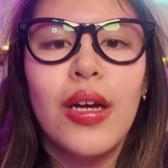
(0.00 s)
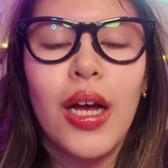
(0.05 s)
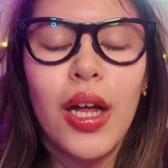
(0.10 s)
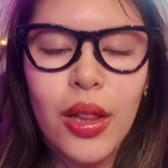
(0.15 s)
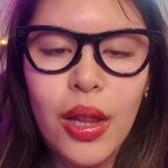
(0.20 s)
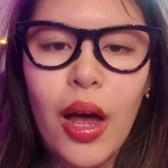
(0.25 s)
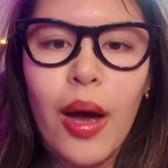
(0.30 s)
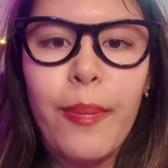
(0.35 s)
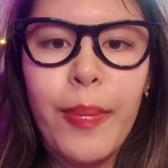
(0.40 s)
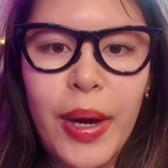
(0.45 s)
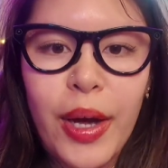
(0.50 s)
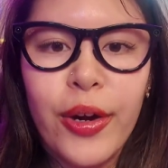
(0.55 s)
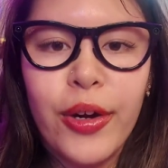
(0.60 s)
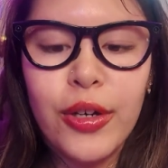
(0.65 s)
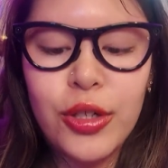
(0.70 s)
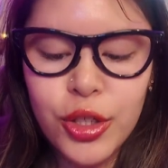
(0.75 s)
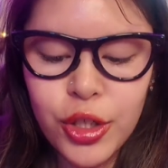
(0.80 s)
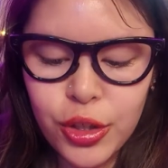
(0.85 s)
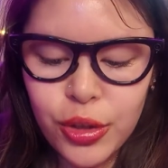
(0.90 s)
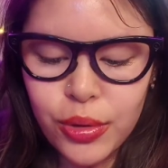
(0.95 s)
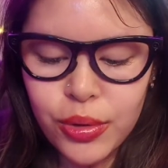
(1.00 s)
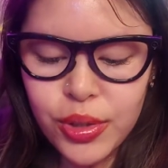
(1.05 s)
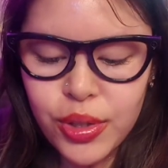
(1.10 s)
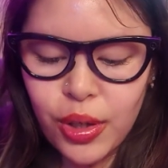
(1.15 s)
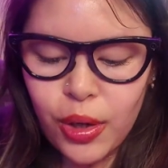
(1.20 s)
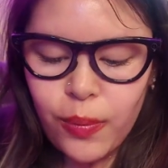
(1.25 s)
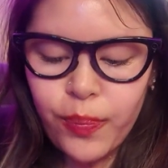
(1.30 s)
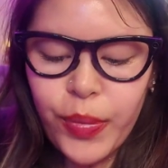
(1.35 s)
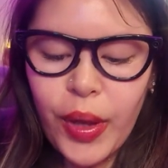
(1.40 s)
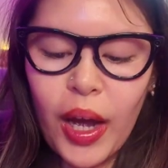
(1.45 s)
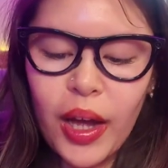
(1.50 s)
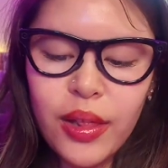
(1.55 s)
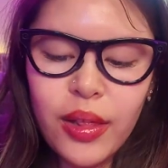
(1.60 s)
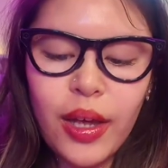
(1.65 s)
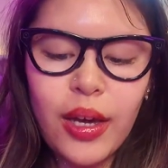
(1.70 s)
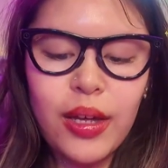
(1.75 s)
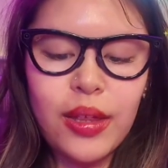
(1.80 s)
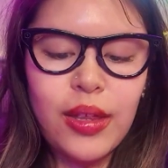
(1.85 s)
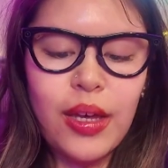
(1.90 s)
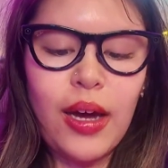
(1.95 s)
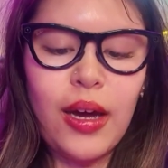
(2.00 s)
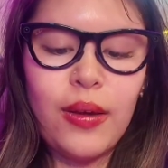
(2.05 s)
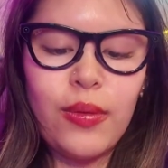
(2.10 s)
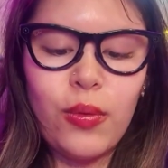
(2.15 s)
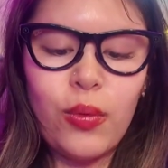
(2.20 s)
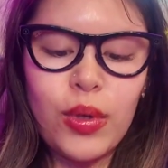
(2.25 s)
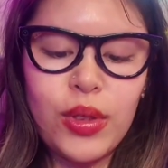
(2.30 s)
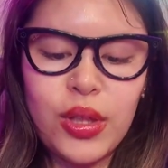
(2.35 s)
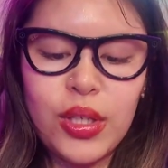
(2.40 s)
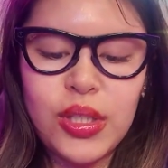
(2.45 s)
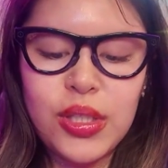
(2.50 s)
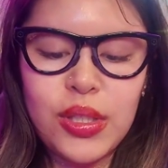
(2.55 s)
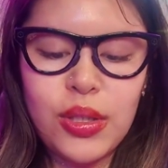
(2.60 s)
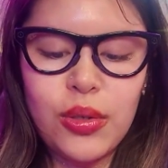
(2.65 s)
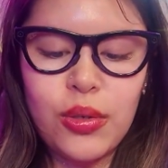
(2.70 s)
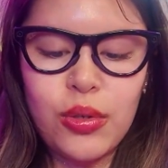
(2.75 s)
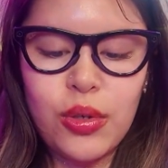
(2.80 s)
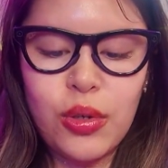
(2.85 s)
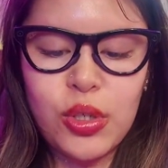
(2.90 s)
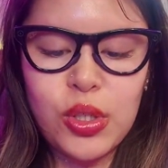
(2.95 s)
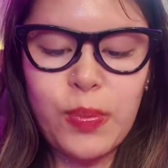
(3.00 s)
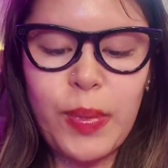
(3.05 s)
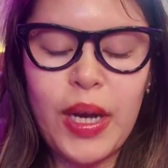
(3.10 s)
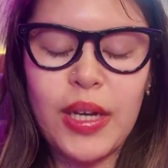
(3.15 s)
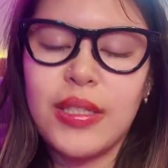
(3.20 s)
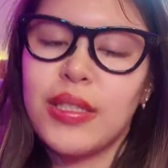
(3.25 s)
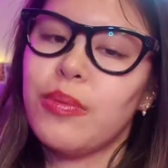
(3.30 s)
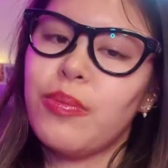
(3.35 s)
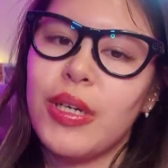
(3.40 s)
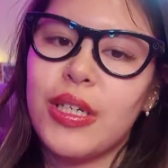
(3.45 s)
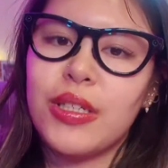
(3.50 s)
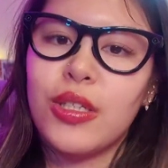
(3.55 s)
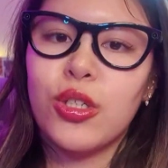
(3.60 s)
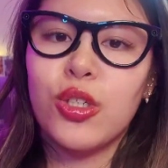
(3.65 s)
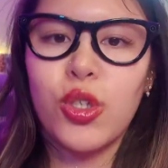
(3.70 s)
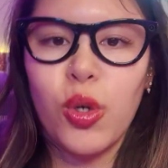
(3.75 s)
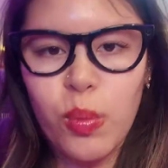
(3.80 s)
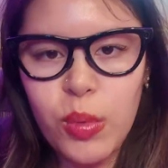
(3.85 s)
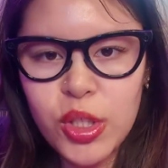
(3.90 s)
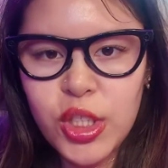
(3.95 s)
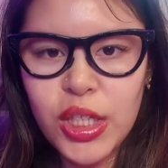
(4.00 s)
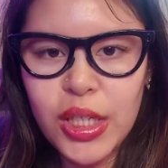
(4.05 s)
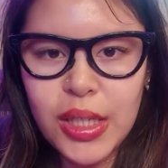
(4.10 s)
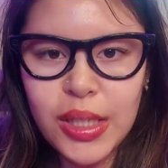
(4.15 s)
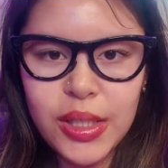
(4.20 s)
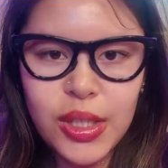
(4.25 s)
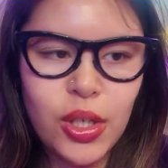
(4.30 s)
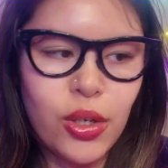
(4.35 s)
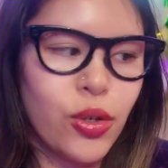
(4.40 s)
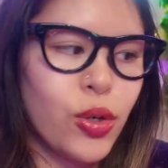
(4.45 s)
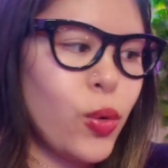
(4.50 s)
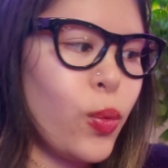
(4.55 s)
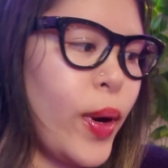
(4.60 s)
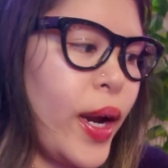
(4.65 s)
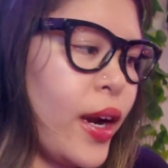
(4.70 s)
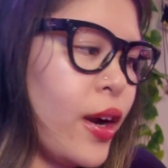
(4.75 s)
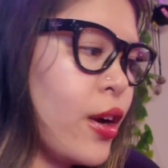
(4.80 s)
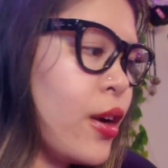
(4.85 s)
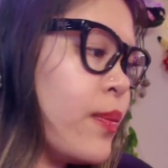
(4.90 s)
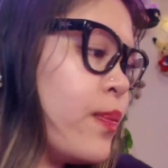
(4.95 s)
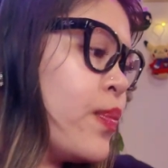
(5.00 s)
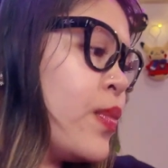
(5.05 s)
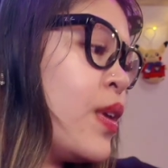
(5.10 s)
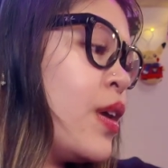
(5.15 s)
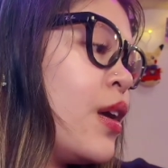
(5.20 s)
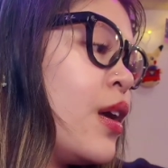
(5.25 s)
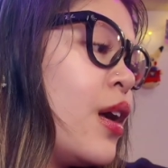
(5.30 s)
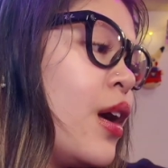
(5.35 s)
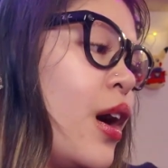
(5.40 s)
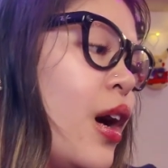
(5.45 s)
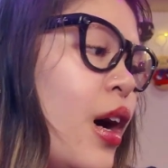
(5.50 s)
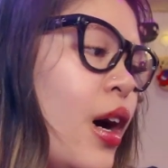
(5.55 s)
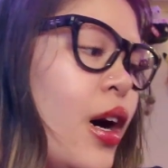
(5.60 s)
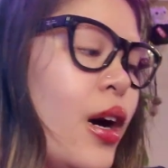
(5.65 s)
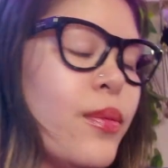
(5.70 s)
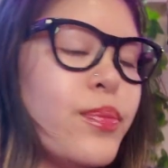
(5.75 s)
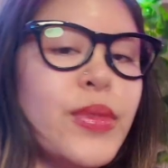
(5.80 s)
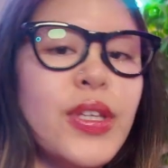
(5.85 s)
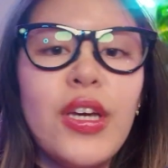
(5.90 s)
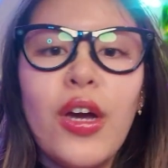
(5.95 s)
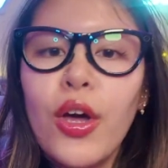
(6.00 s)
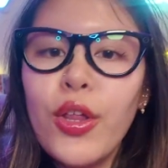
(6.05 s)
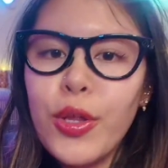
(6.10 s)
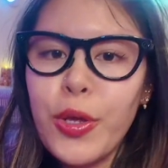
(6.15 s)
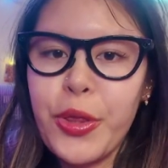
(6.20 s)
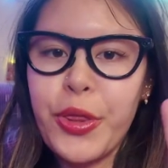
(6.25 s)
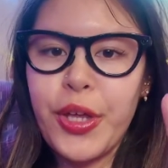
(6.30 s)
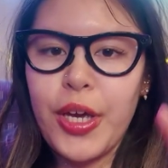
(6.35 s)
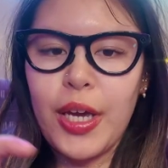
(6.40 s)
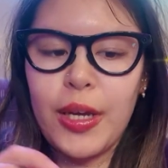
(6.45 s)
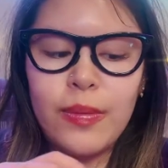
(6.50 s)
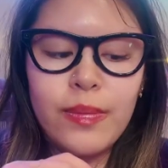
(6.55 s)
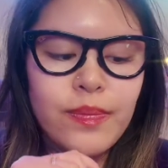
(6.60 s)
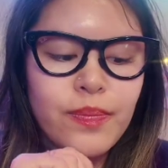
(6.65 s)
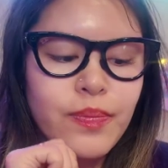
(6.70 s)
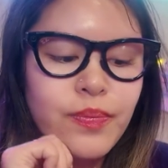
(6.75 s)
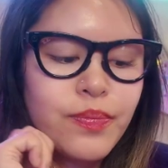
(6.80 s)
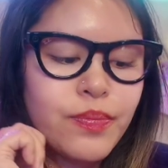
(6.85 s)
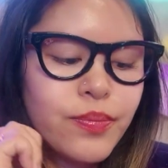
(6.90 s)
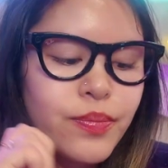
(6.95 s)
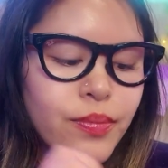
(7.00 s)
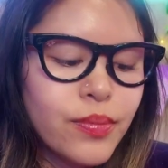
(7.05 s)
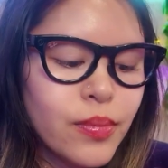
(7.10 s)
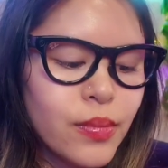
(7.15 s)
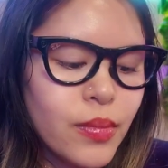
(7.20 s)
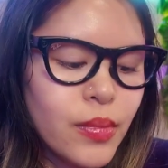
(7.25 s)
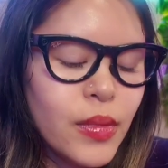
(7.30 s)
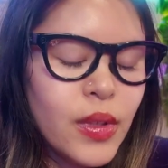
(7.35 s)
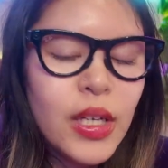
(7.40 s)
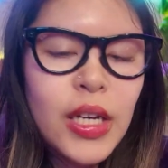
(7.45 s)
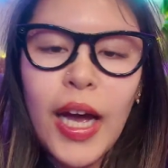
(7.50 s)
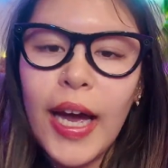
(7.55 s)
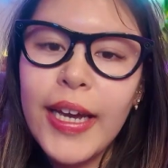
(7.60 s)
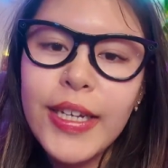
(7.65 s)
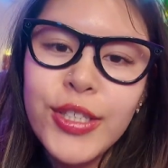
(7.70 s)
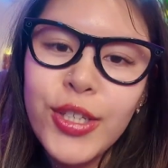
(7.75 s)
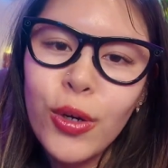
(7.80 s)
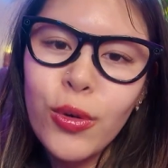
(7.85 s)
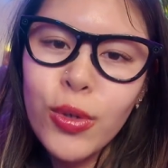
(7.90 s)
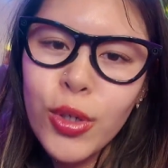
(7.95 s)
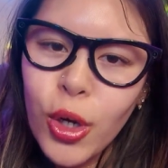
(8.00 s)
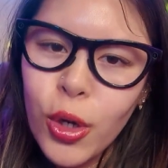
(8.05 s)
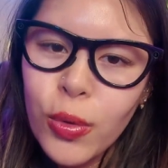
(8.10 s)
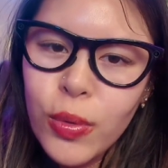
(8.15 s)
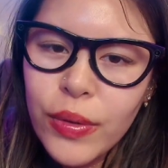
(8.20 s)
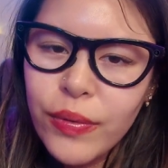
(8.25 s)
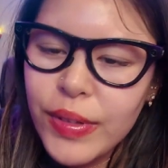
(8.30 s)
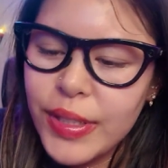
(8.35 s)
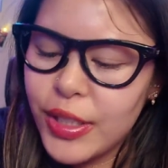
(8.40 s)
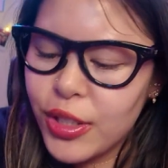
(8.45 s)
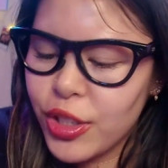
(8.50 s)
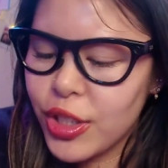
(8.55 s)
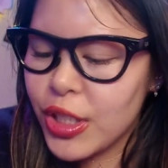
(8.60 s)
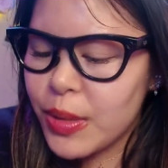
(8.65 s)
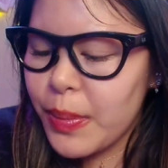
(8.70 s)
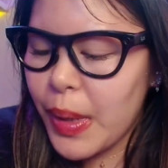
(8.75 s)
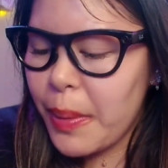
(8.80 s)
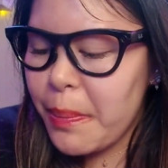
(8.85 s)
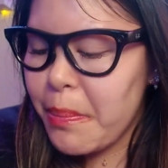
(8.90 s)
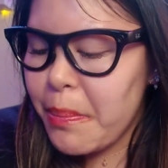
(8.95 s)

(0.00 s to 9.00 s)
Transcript: a lot better too. So I like that with these little nose pads. It makes it so much easier to wear. The other thing, I don't know if it's just my